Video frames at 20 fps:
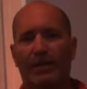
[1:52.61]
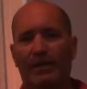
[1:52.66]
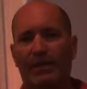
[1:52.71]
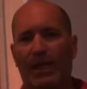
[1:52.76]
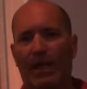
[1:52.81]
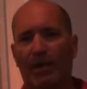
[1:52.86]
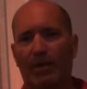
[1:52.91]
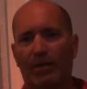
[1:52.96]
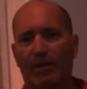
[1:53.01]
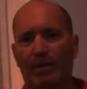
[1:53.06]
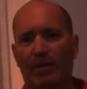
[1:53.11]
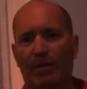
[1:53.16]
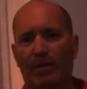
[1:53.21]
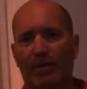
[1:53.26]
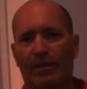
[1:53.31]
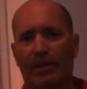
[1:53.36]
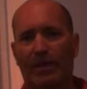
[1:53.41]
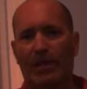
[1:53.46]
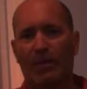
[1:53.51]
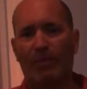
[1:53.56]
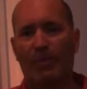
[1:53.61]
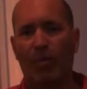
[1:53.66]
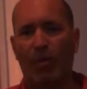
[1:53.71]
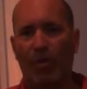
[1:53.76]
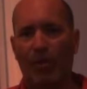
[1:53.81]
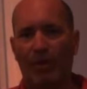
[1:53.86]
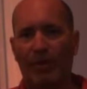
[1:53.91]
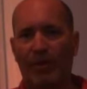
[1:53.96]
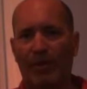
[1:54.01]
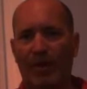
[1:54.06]
Now, an
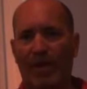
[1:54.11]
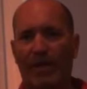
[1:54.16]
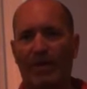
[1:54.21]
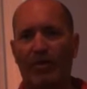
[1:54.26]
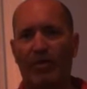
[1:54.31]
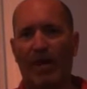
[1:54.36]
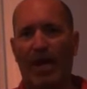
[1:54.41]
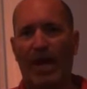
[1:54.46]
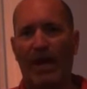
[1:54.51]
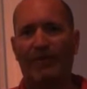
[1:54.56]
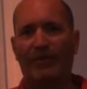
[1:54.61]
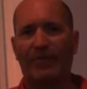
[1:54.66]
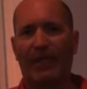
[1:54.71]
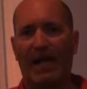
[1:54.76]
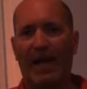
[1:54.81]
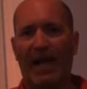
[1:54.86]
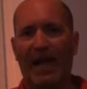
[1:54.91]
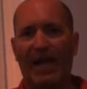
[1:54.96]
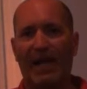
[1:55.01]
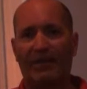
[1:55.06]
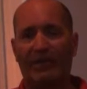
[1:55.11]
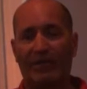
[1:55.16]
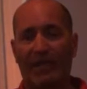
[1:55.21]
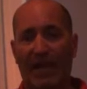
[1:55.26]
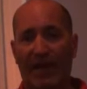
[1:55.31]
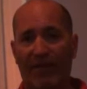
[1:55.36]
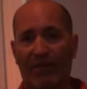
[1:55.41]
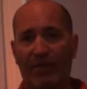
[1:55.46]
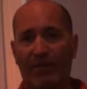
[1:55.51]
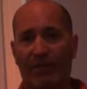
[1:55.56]
important thing you have to
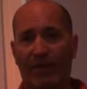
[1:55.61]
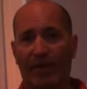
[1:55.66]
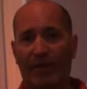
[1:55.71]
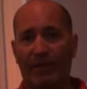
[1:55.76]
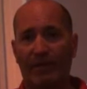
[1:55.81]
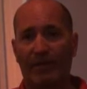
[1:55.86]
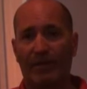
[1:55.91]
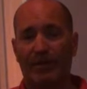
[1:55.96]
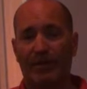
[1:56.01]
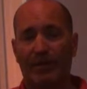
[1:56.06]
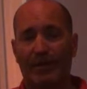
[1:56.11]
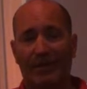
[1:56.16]
ask everyone,